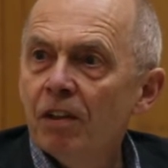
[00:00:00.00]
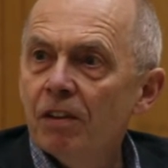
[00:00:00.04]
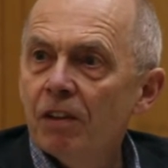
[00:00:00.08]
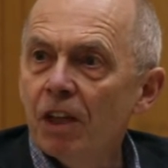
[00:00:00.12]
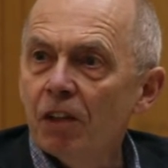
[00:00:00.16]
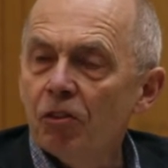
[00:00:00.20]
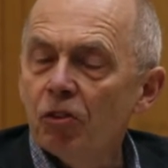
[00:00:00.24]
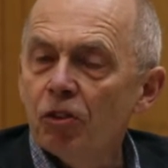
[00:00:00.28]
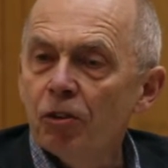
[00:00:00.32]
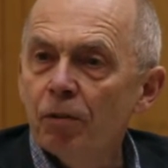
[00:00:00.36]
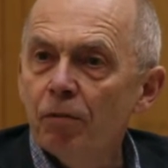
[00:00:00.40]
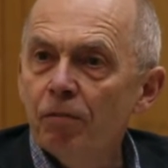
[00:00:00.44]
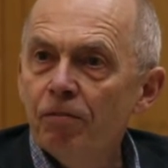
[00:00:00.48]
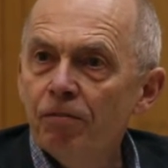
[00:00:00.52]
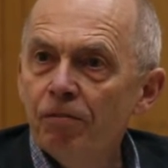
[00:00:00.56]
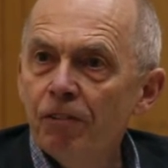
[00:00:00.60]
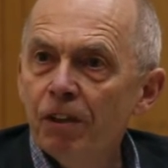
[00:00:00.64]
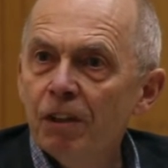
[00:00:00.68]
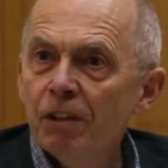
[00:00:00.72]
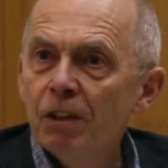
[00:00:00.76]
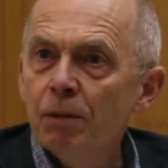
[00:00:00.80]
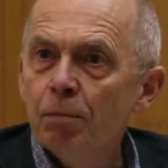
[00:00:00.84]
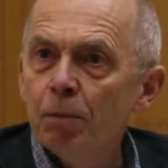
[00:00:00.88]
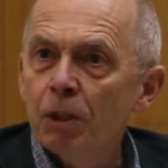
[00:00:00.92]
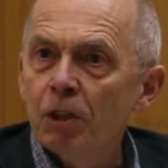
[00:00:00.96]
that's a
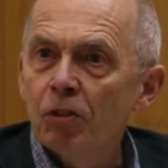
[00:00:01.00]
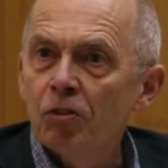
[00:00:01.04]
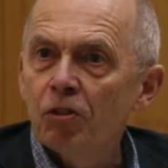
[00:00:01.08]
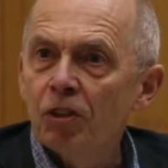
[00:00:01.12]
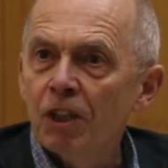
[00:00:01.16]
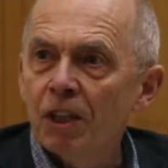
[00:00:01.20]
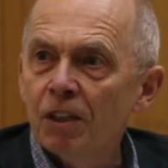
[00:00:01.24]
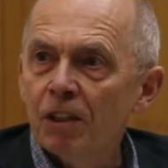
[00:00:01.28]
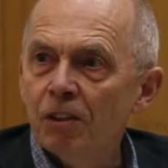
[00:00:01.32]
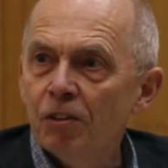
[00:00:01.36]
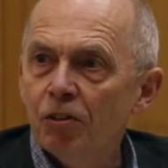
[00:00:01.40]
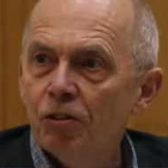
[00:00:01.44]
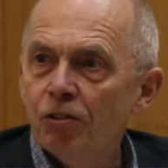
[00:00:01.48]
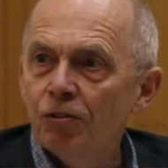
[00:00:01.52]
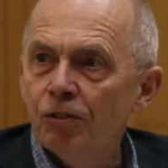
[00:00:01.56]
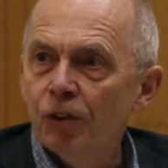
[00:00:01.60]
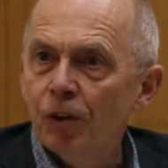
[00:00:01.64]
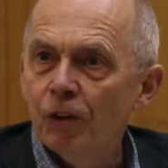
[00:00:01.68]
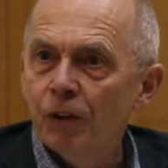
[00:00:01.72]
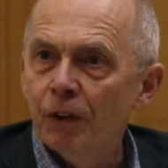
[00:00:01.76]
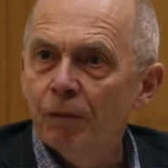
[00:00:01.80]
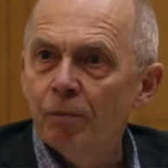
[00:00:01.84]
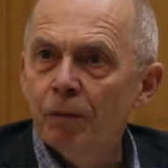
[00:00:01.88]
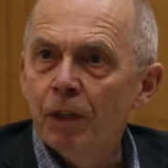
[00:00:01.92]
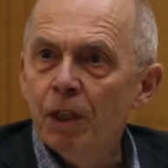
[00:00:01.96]
very big challenge
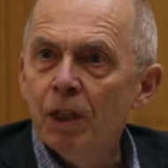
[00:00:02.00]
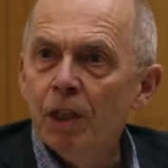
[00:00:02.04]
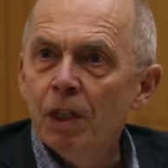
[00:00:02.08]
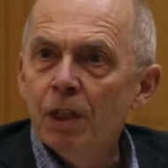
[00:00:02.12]
for them.